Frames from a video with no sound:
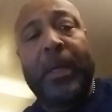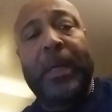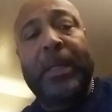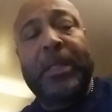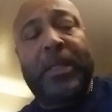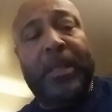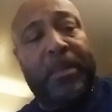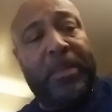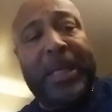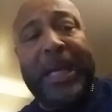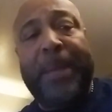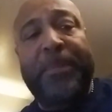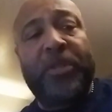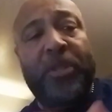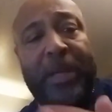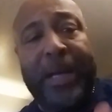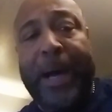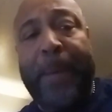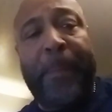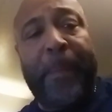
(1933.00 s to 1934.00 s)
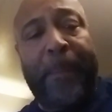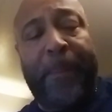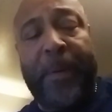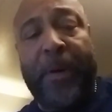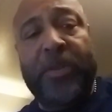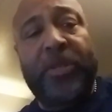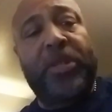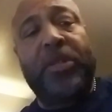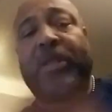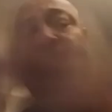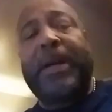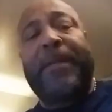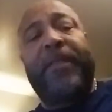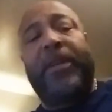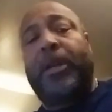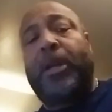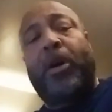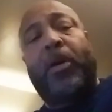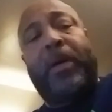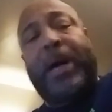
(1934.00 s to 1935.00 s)
sometimes you help a person, you never
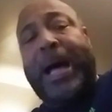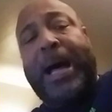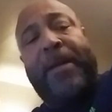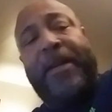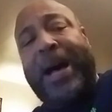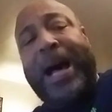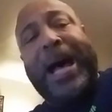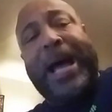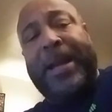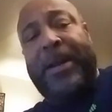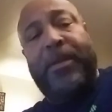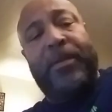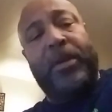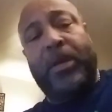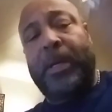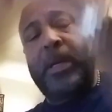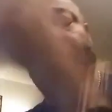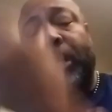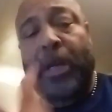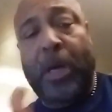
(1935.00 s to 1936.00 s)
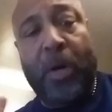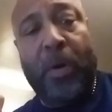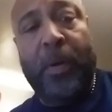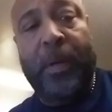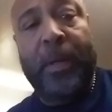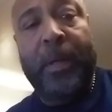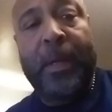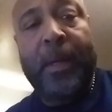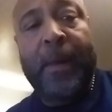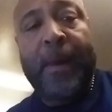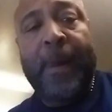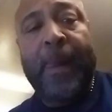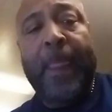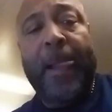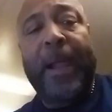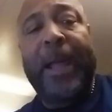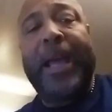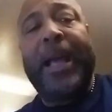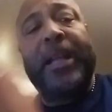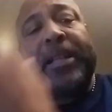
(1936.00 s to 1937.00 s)
know how high they're going to go.
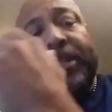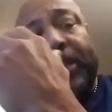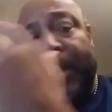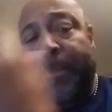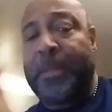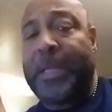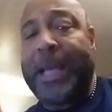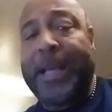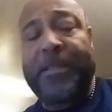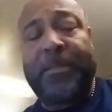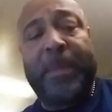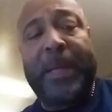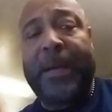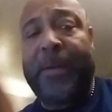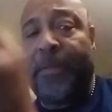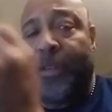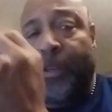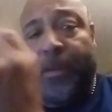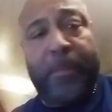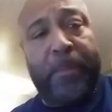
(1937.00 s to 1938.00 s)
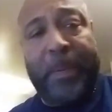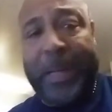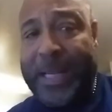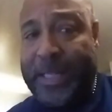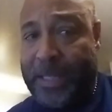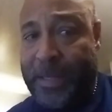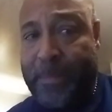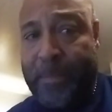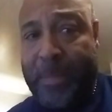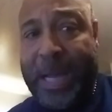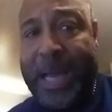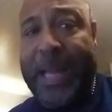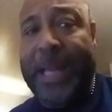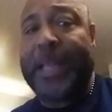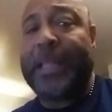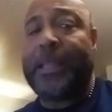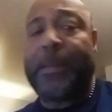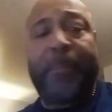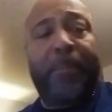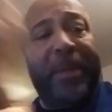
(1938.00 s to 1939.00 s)
And sometimes, man, when you bless
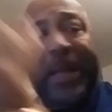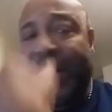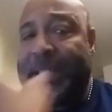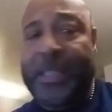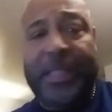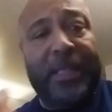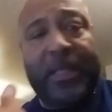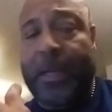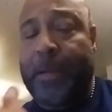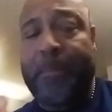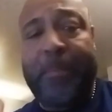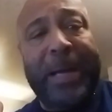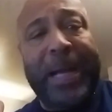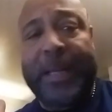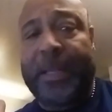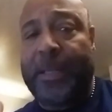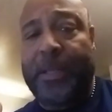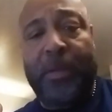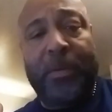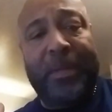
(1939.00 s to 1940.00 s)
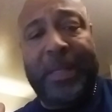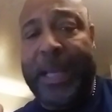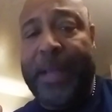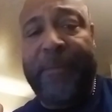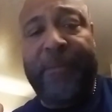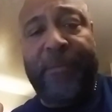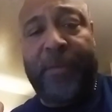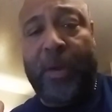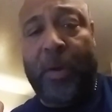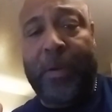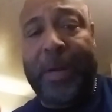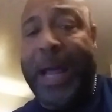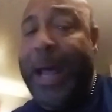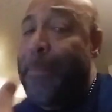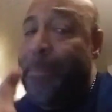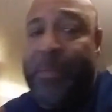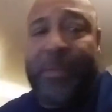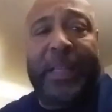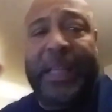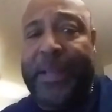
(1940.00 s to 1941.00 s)
somebody, the blessings come back to you tenfold.
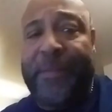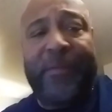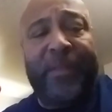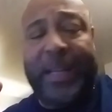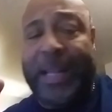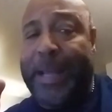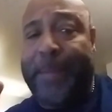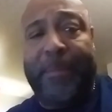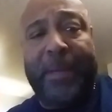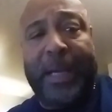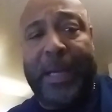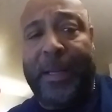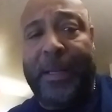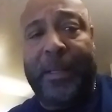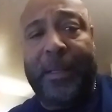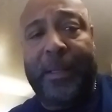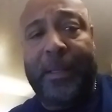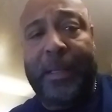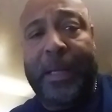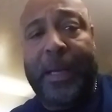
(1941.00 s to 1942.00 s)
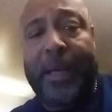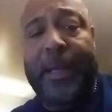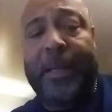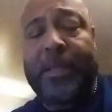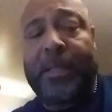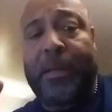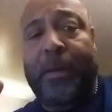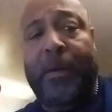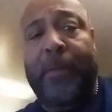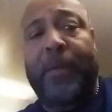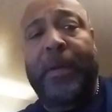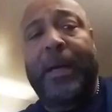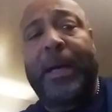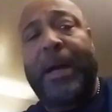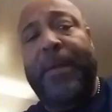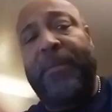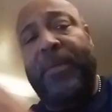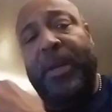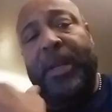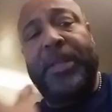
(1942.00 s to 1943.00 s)
I believe in that, man. So
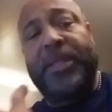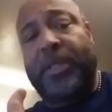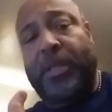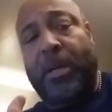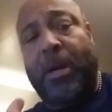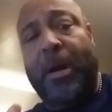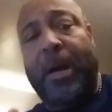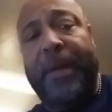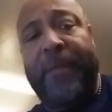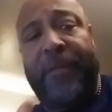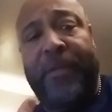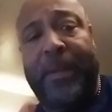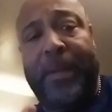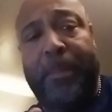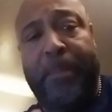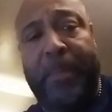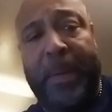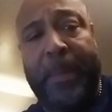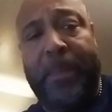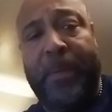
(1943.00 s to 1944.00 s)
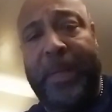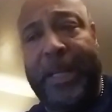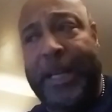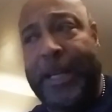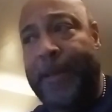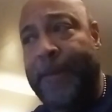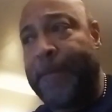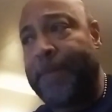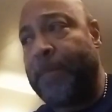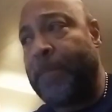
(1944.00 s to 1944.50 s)
I'm really sorry for the people that